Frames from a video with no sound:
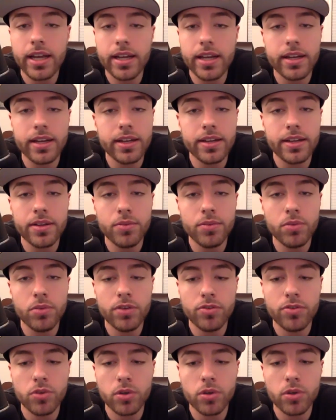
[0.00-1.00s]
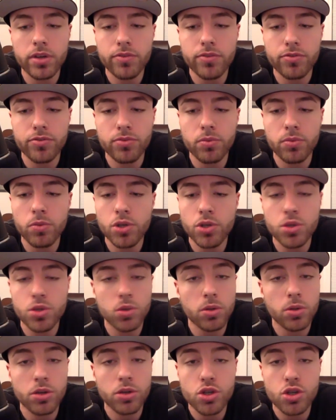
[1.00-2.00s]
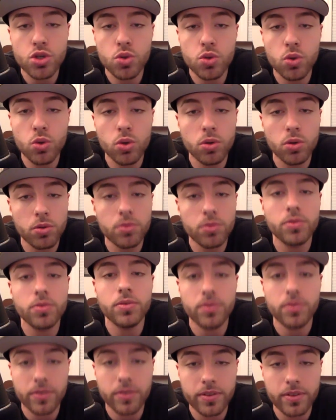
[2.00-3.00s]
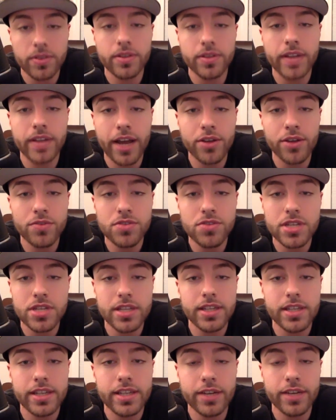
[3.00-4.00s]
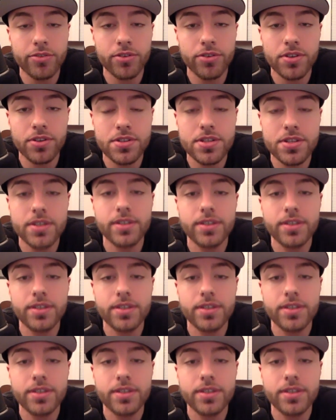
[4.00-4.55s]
And with learning from what you learned at school, now you've seen the difference.